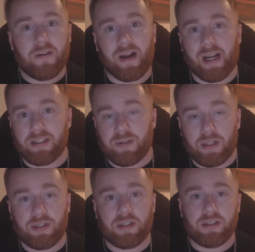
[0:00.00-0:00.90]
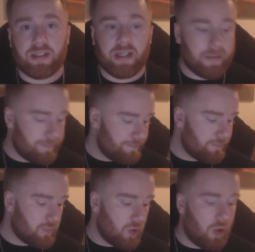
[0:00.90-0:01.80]
Alright guys, so as you can see,
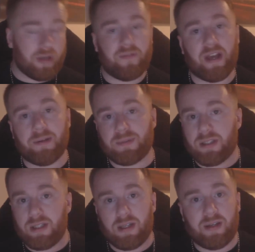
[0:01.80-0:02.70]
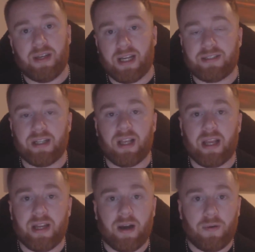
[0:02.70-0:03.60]
Honey Vapes, nicely
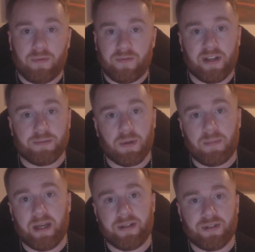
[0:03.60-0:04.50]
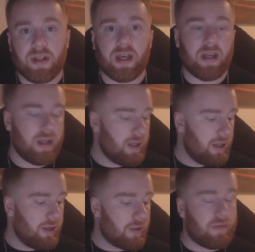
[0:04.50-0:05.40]
laid out, Facebook page there.
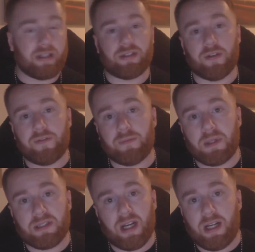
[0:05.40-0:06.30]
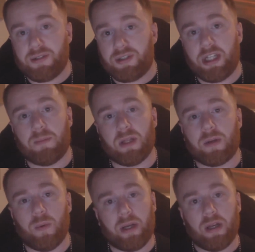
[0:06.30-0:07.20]
Great stuff from these guys, cheap
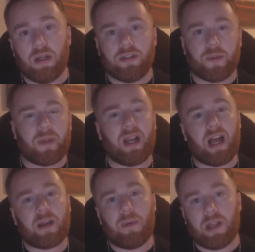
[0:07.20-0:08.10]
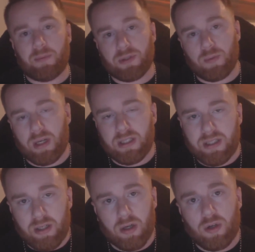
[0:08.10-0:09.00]
liquid. Something I like about them as well
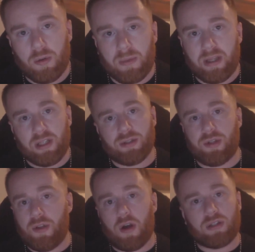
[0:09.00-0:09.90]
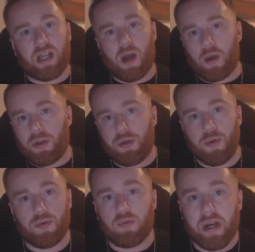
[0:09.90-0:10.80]
is they're not a company that just knocks out a
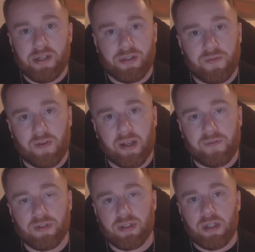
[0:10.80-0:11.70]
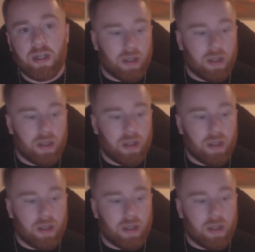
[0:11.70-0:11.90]
huge range of flavours.